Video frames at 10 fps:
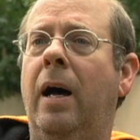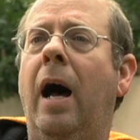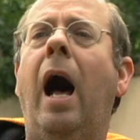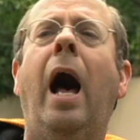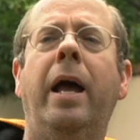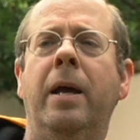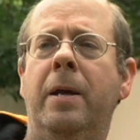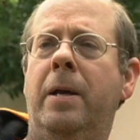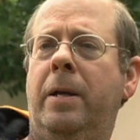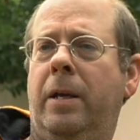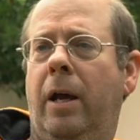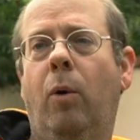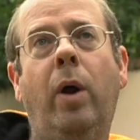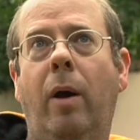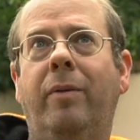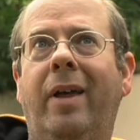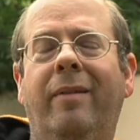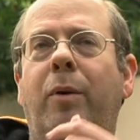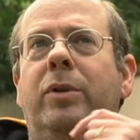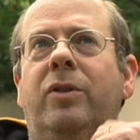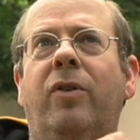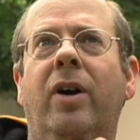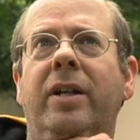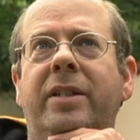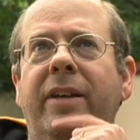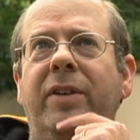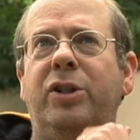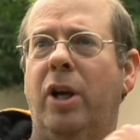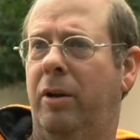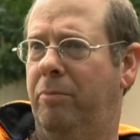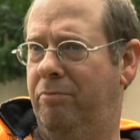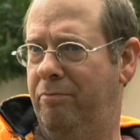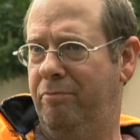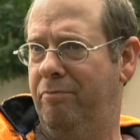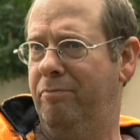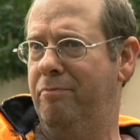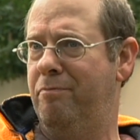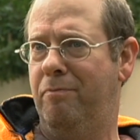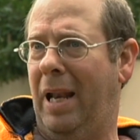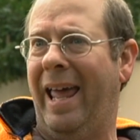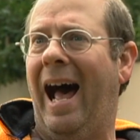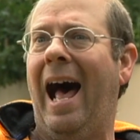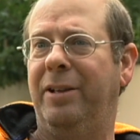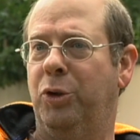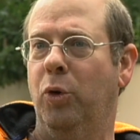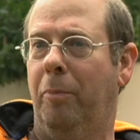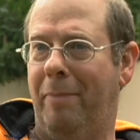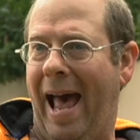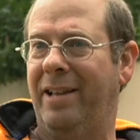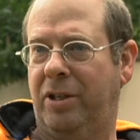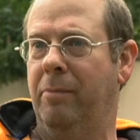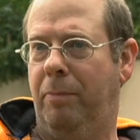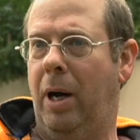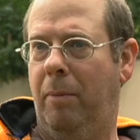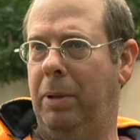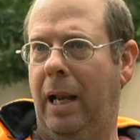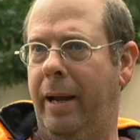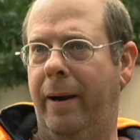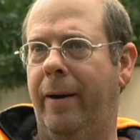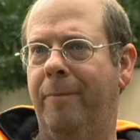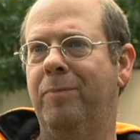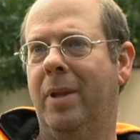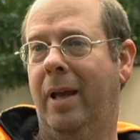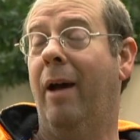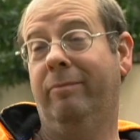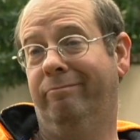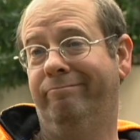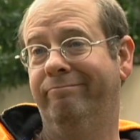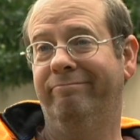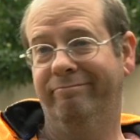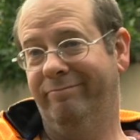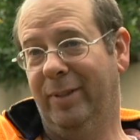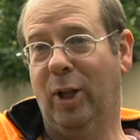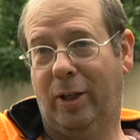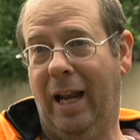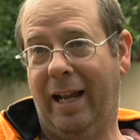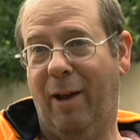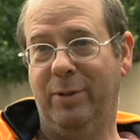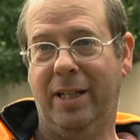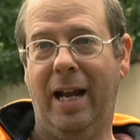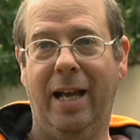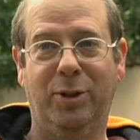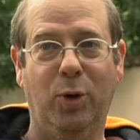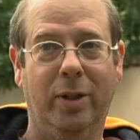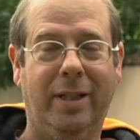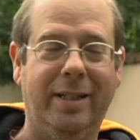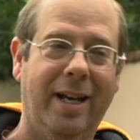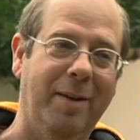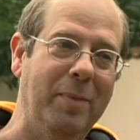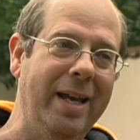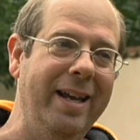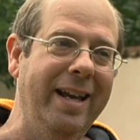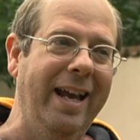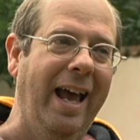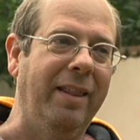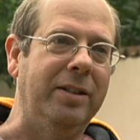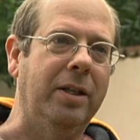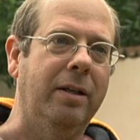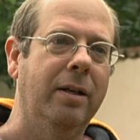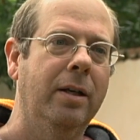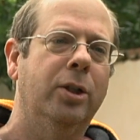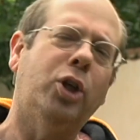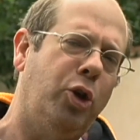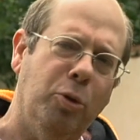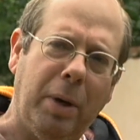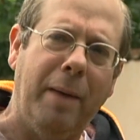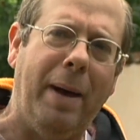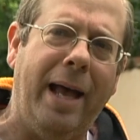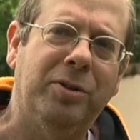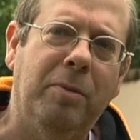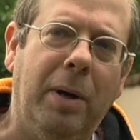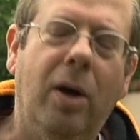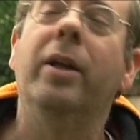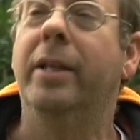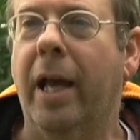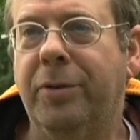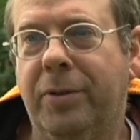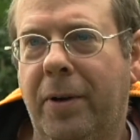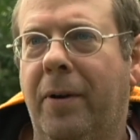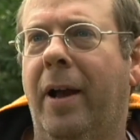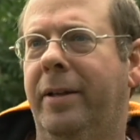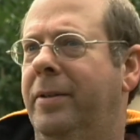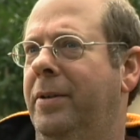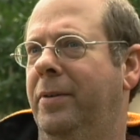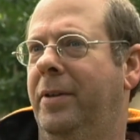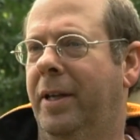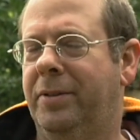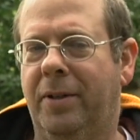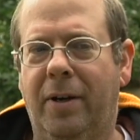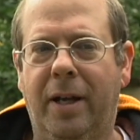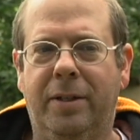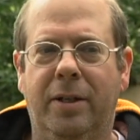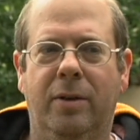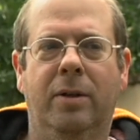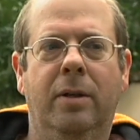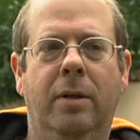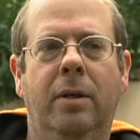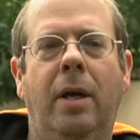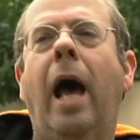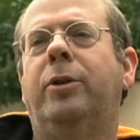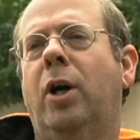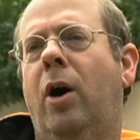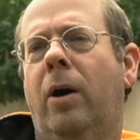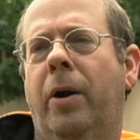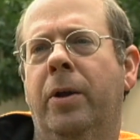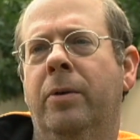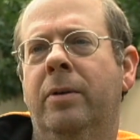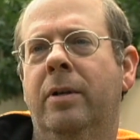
Hi, it was for a TV show to play a high school basketball player. I looked like I was in high school at the time. And they said, "So you play basketball?" "Yes, sir, I do. Yes, sir, I do." "How tall are you?"